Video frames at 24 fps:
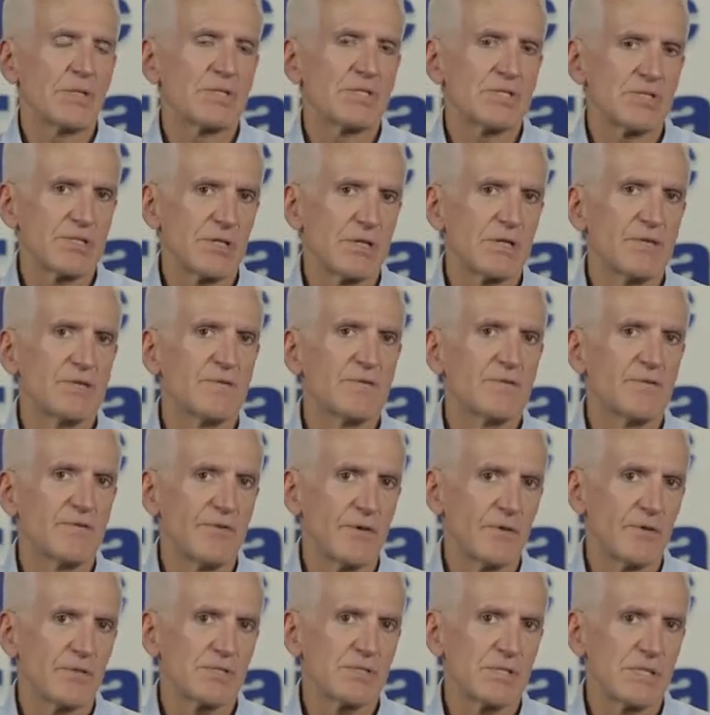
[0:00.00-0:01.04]
installed
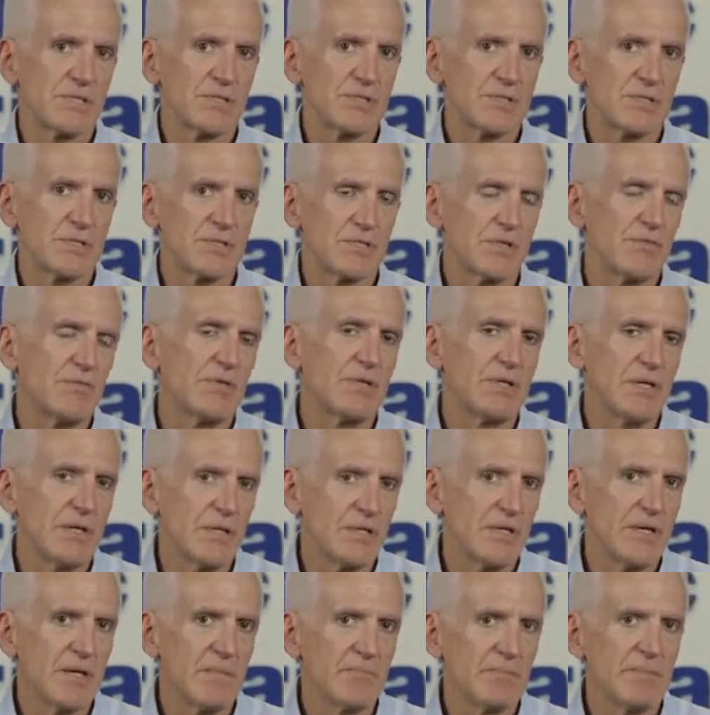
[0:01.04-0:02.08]
photo sensors, if you
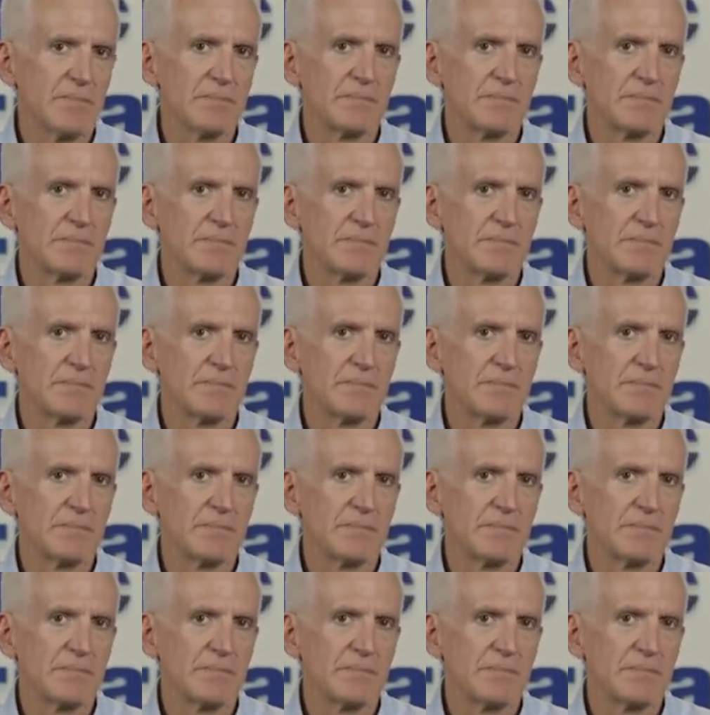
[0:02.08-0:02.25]
need them.